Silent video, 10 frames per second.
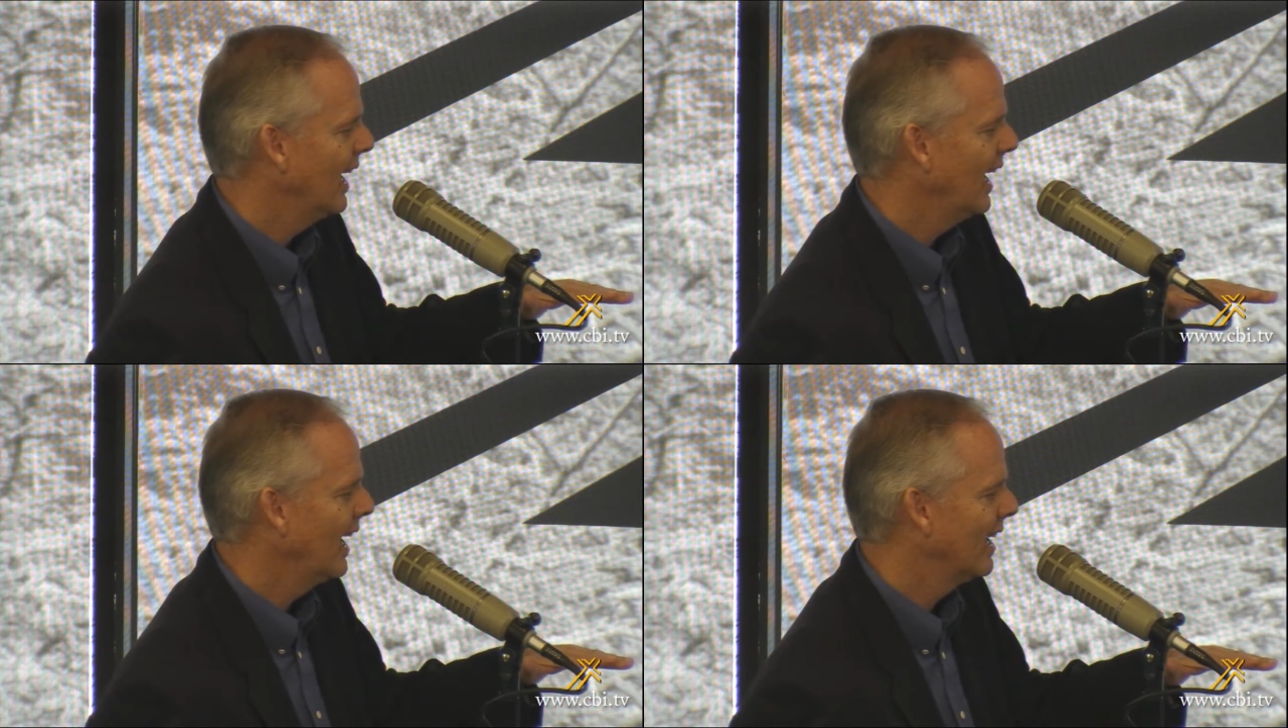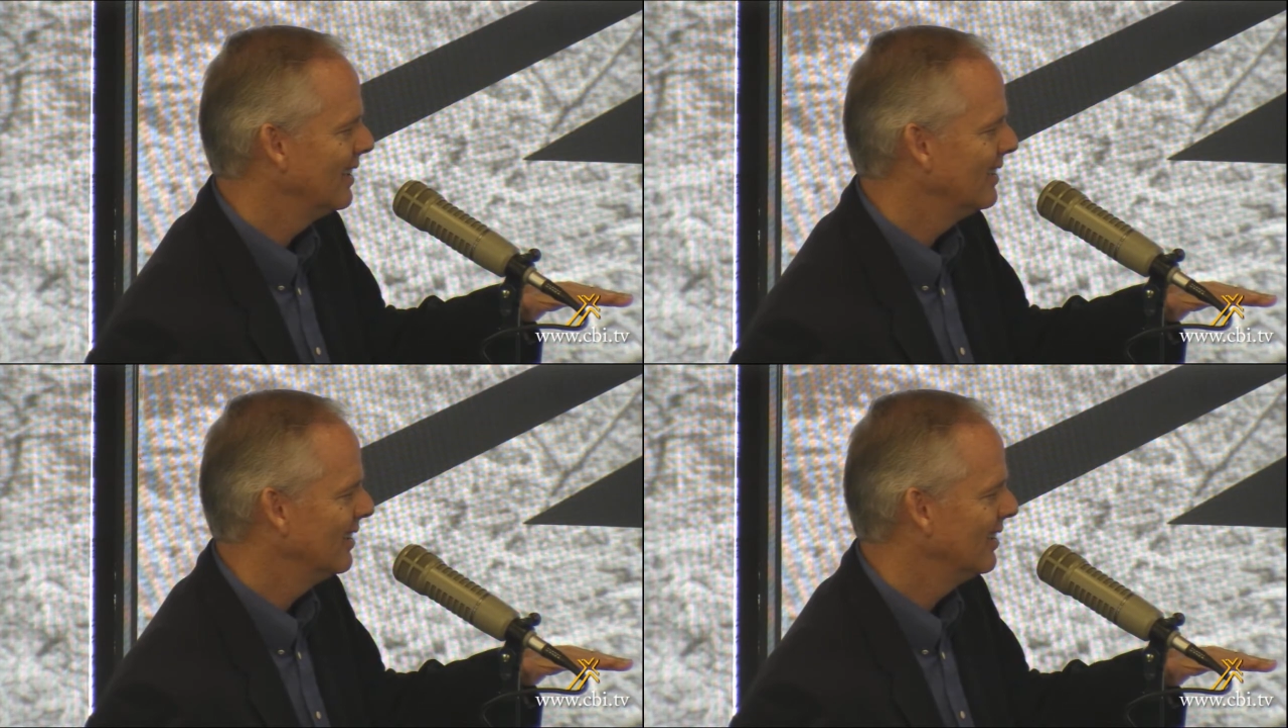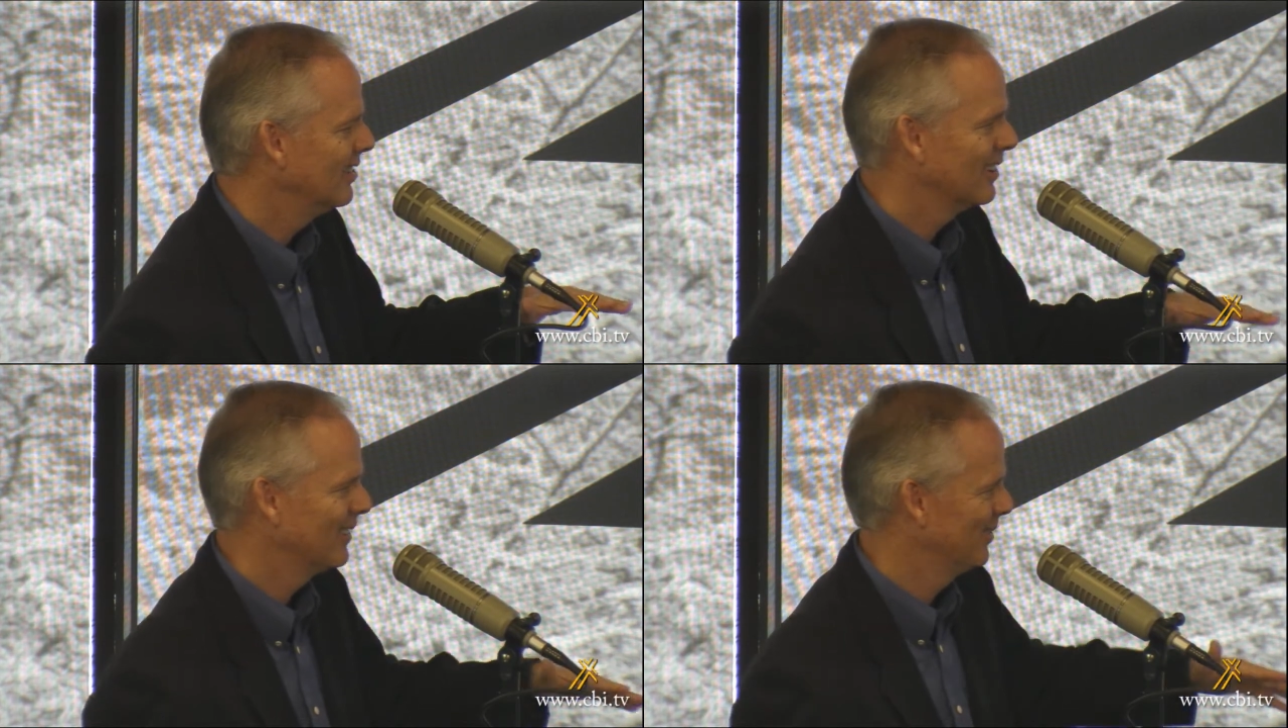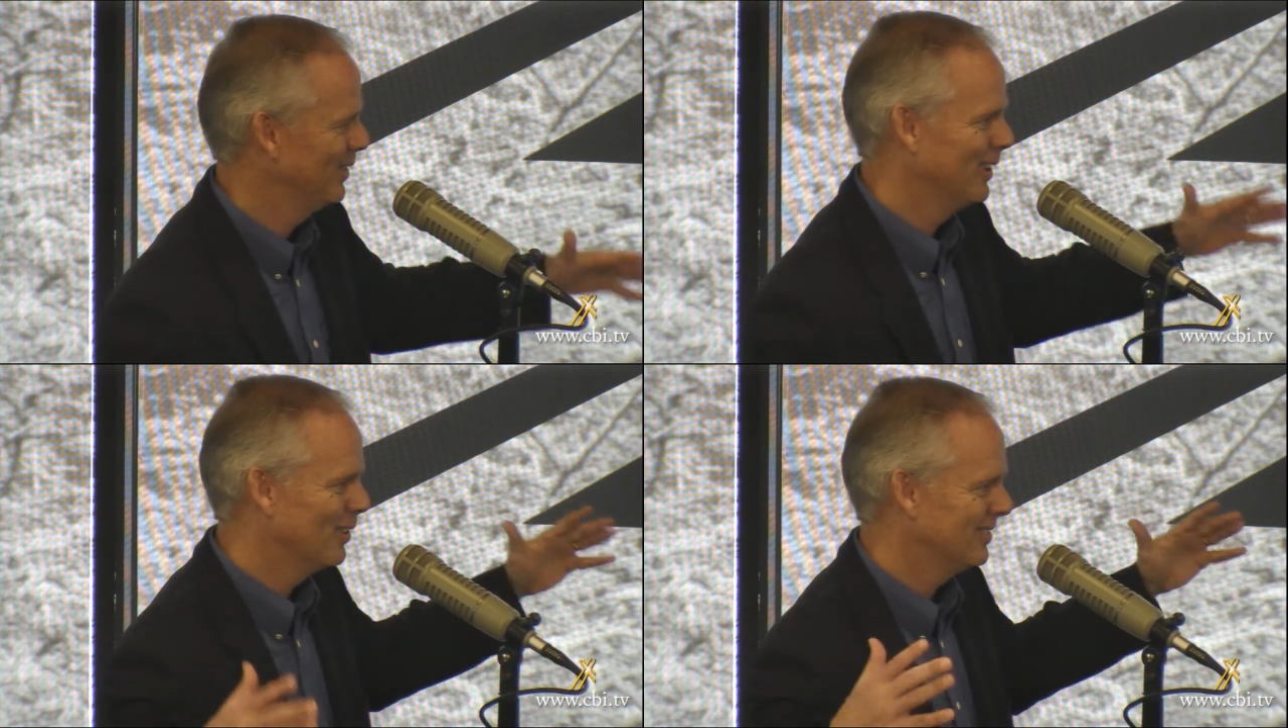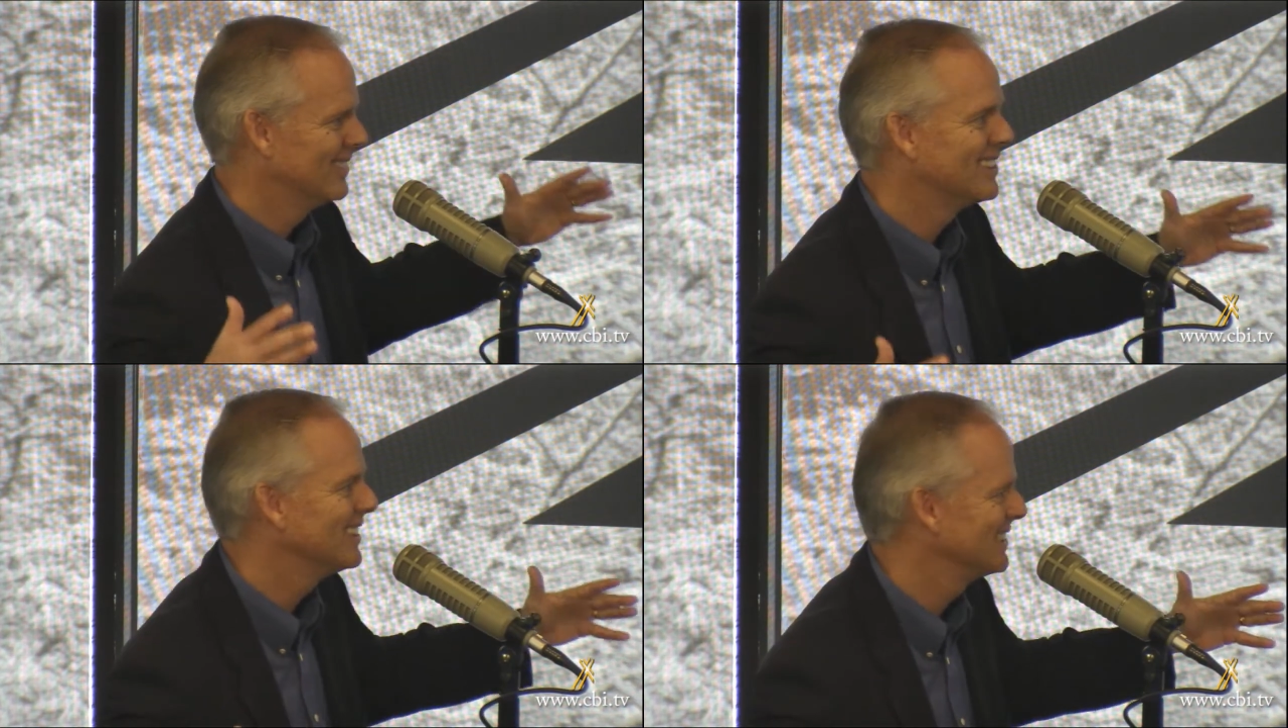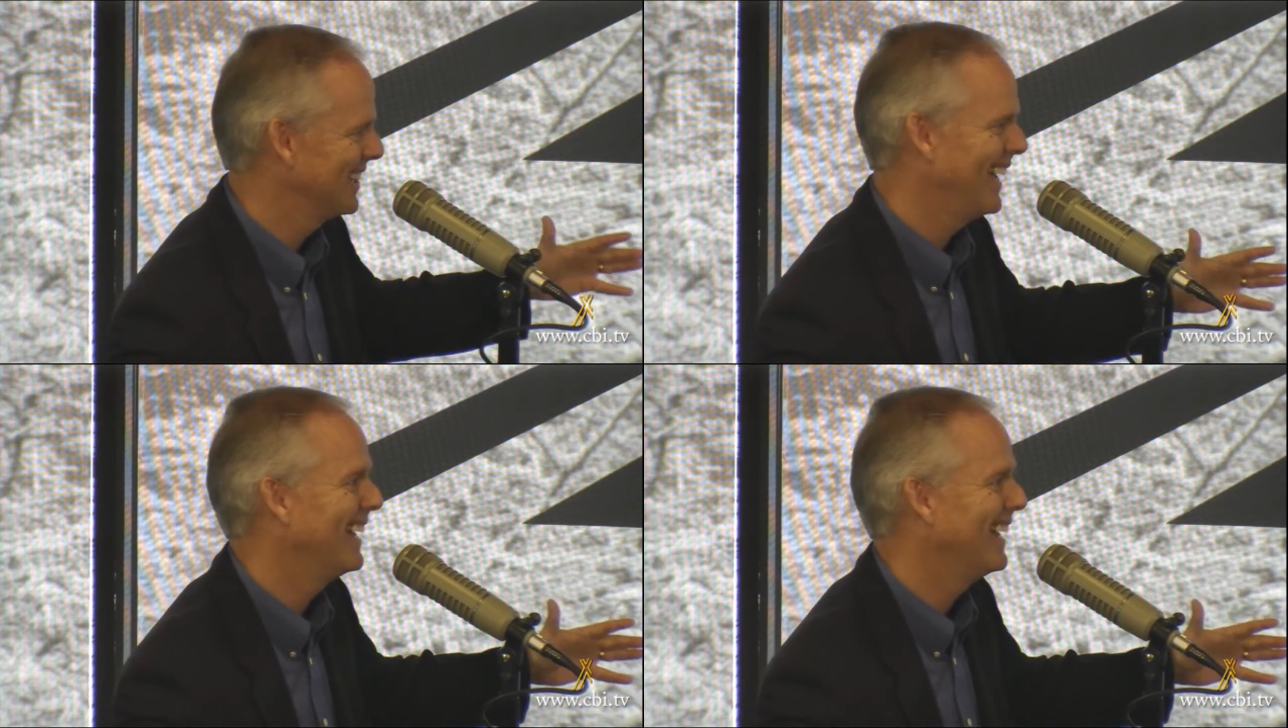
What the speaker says: And these are, you know, 6'8"